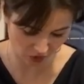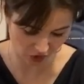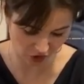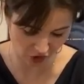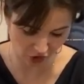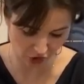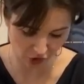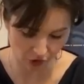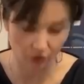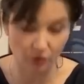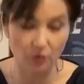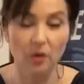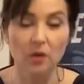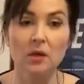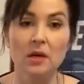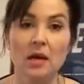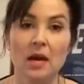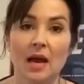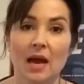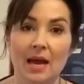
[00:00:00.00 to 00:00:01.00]
to do
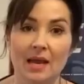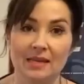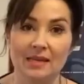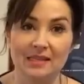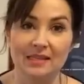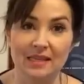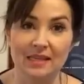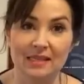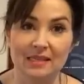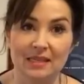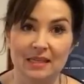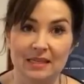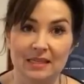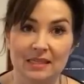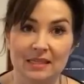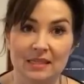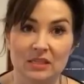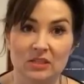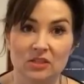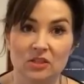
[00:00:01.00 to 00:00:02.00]
a zigzag
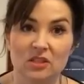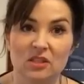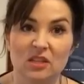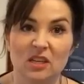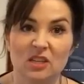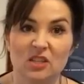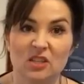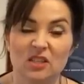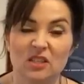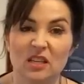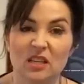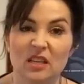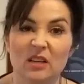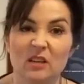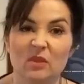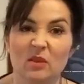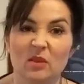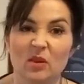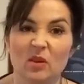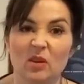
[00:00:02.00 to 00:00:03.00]
stitch, because I just think it
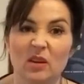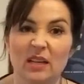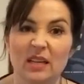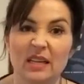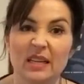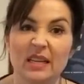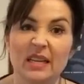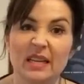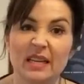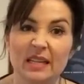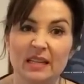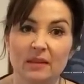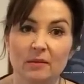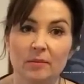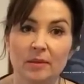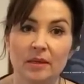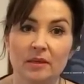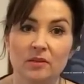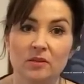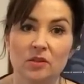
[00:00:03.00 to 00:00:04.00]
will look a little
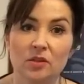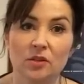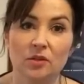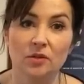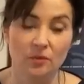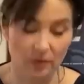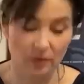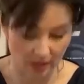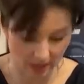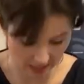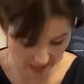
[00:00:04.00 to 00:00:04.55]
bit too